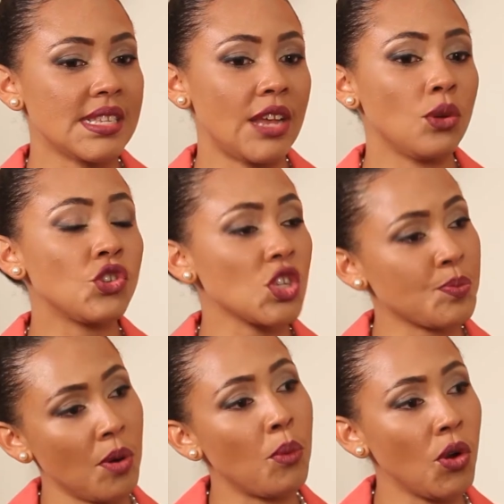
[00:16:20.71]
is I don't just
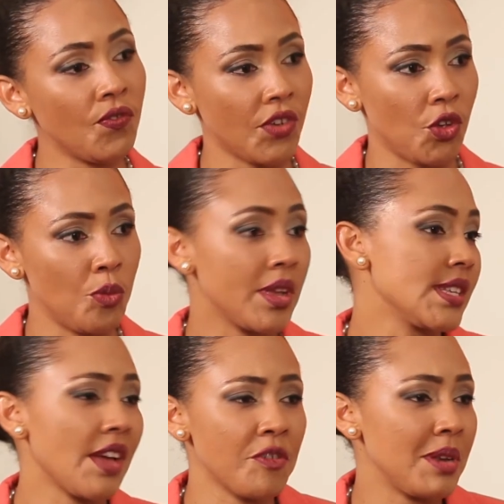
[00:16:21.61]
promote for you
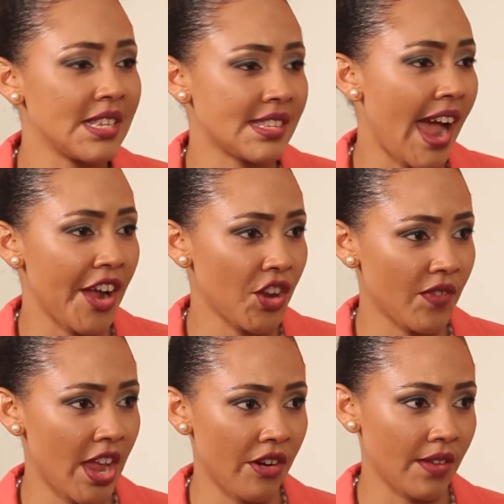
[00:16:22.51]
because everybody's tired
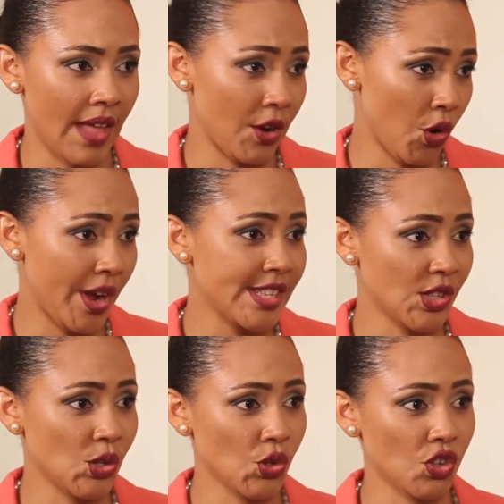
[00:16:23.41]
of hearing that noise
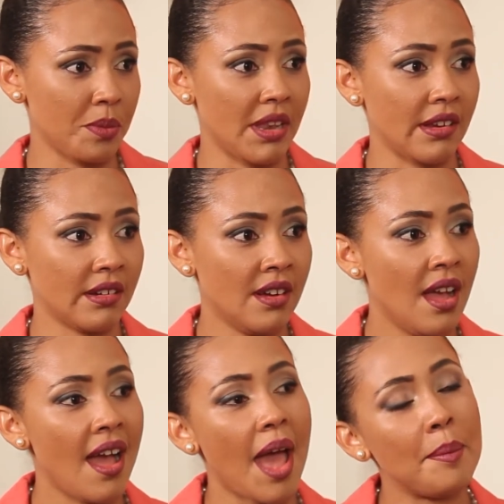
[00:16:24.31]
on social media.
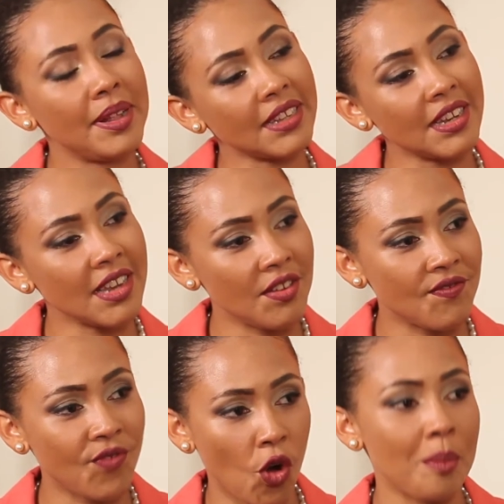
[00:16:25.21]
I build in
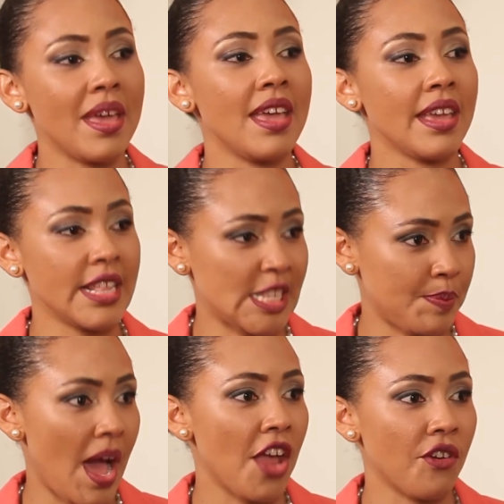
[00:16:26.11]
informing,
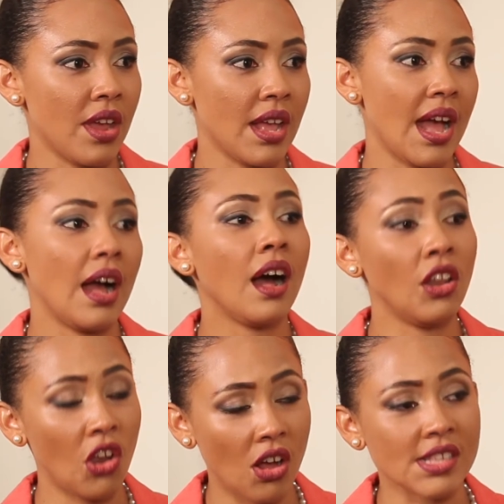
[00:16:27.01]
inspiring
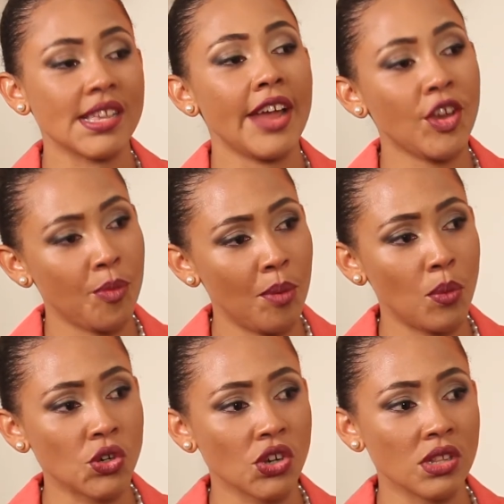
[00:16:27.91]
alongside your
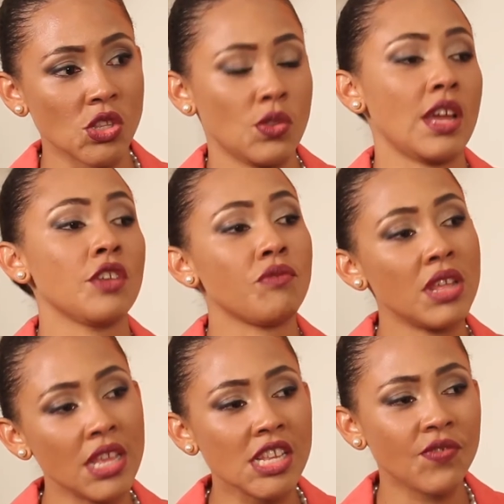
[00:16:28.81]
promotion so that it
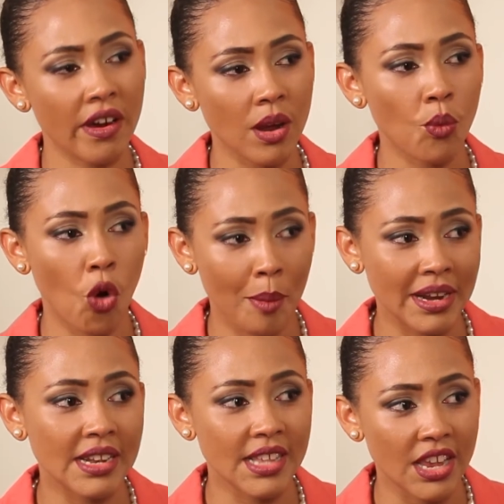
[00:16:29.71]
really is very warm
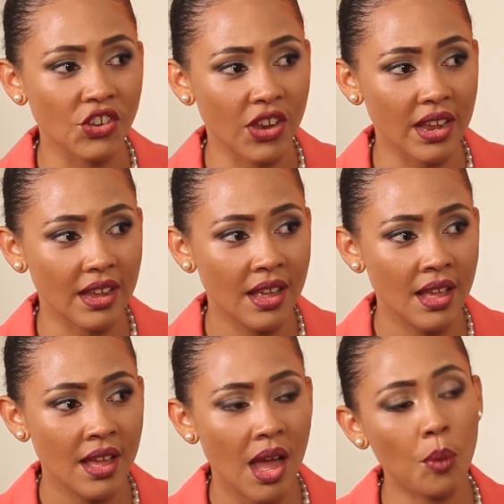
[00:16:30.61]
and engaging.
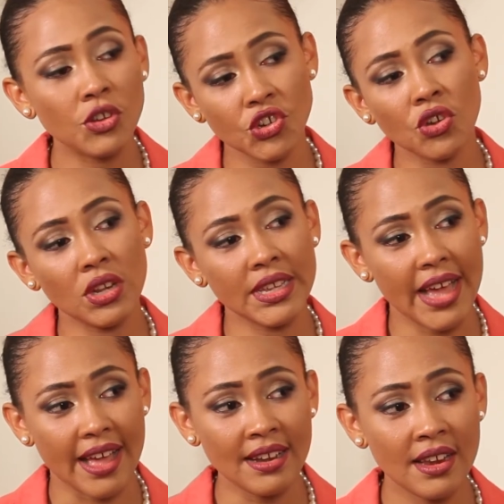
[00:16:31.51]
And what you're going to
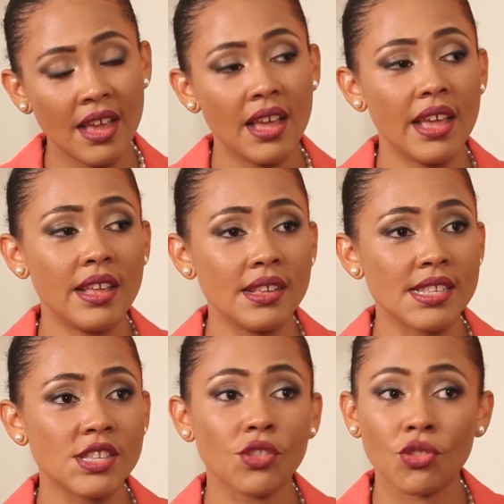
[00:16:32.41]
get
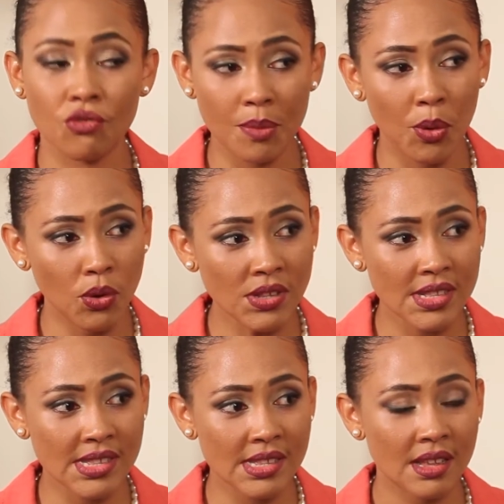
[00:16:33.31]
is 3
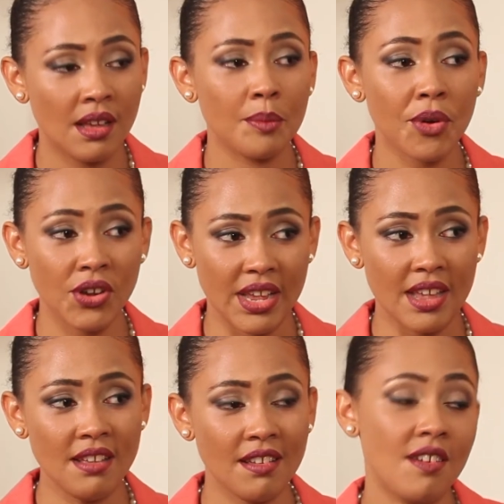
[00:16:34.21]
posts per day